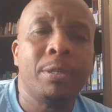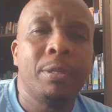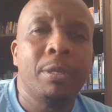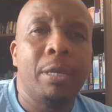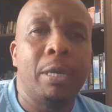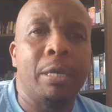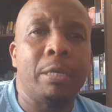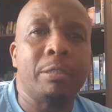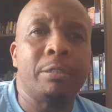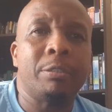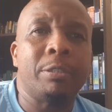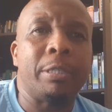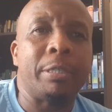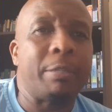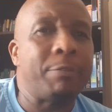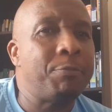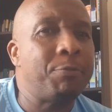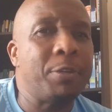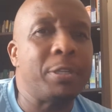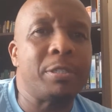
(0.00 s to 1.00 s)
And the
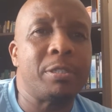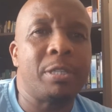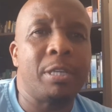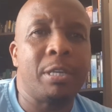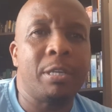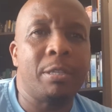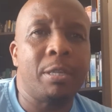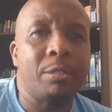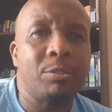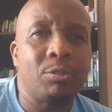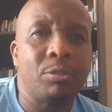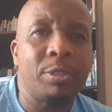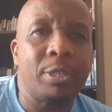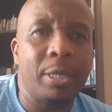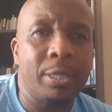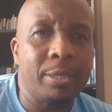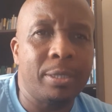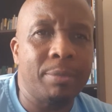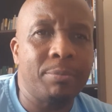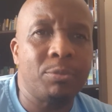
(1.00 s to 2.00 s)
first day that you
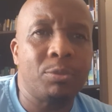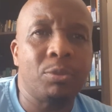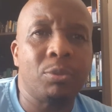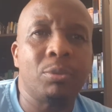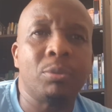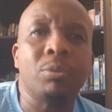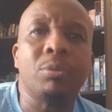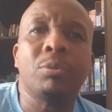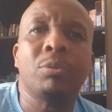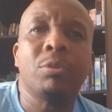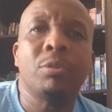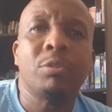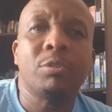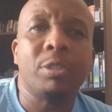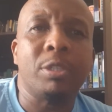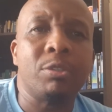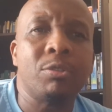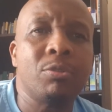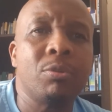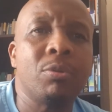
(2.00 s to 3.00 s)
take them to the
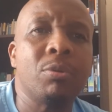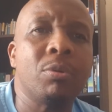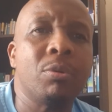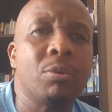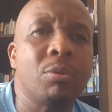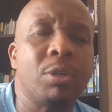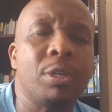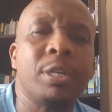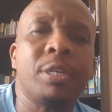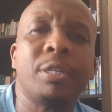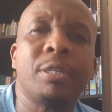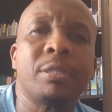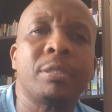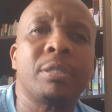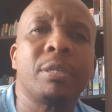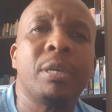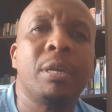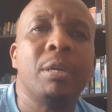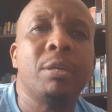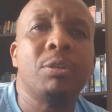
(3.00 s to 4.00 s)
school, it is,
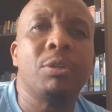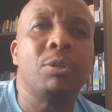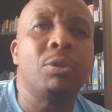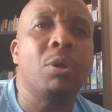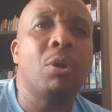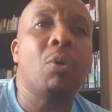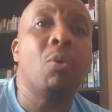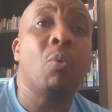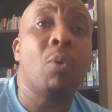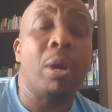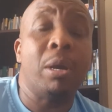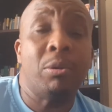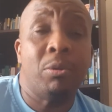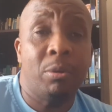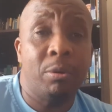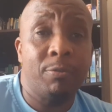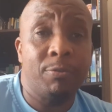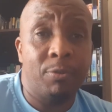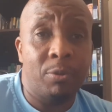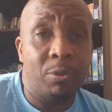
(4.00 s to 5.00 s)
one
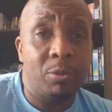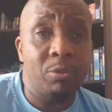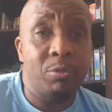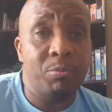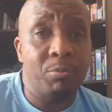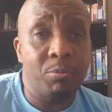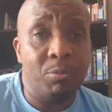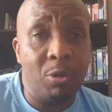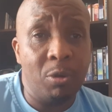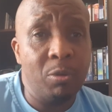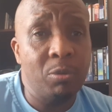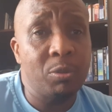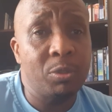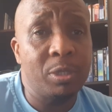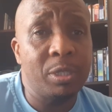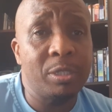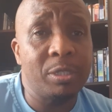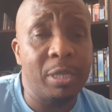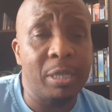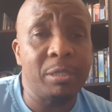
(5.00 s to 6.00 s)
of those most
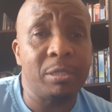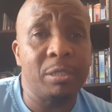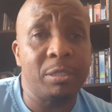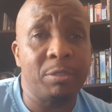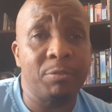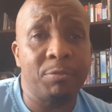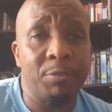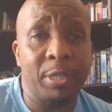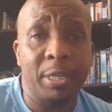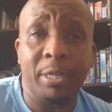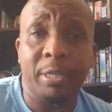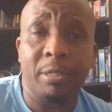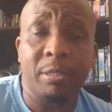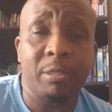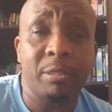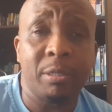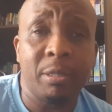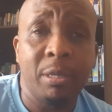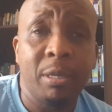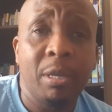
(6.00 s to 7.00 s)
sensitive
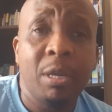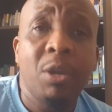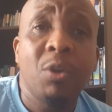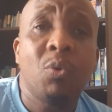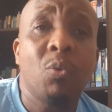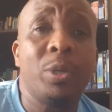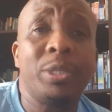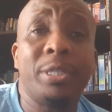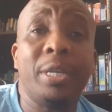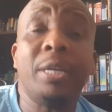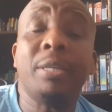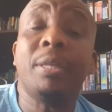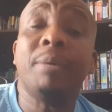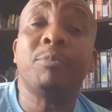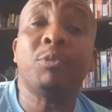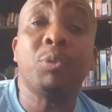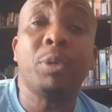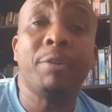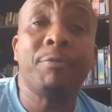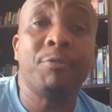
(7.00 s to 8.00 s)
days. We take them
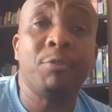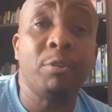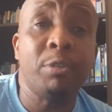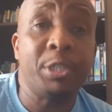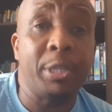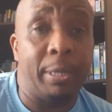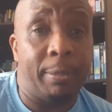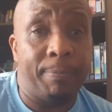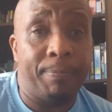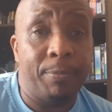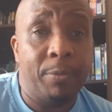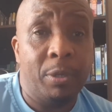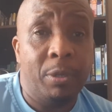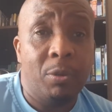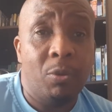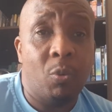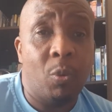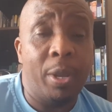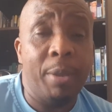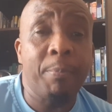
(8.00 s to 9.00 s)
to a future
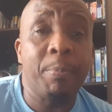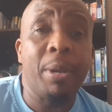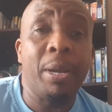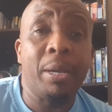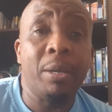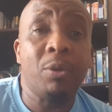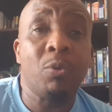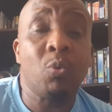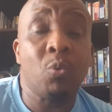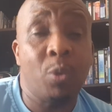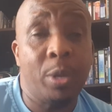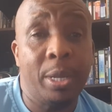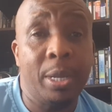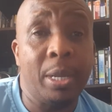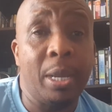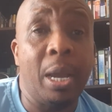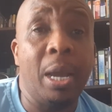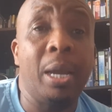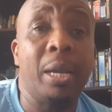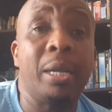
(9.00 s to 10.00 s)
whereby we
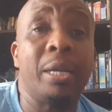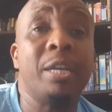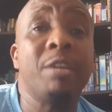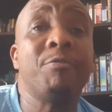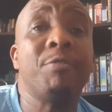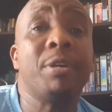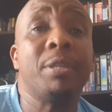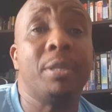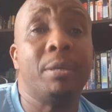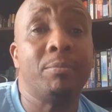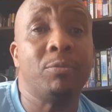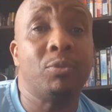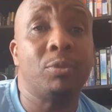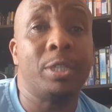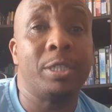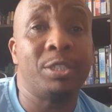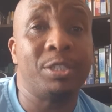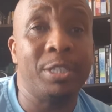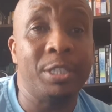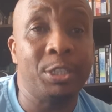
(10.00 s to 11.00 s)
are leaving them to the
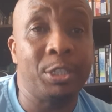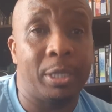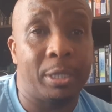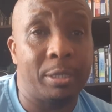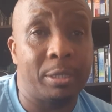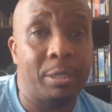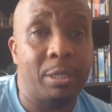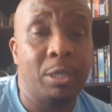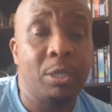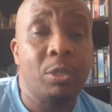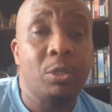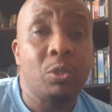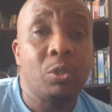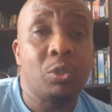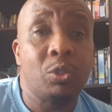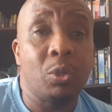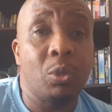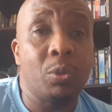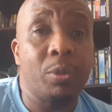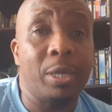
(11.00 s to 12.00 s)
teachers
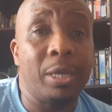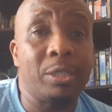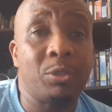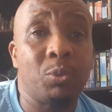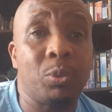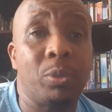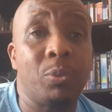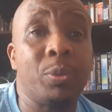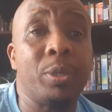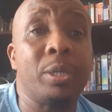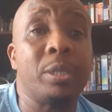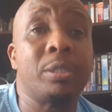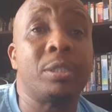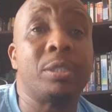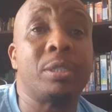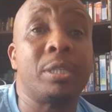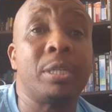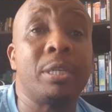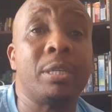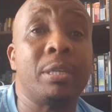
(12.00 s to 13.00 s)
so that we will
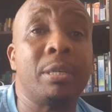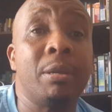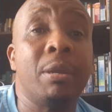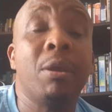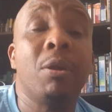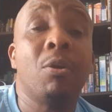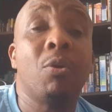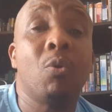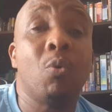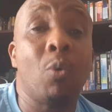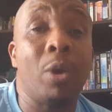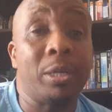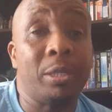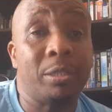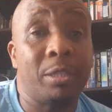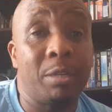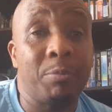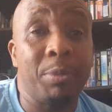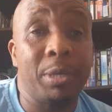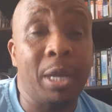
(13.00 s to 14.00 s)
see what
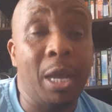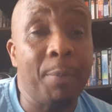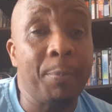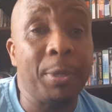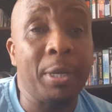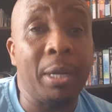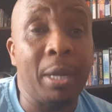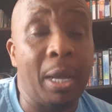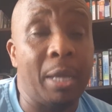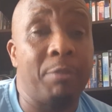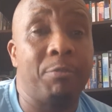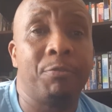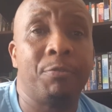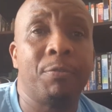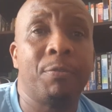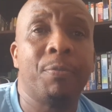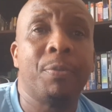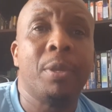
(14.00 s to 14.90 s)
they become in life.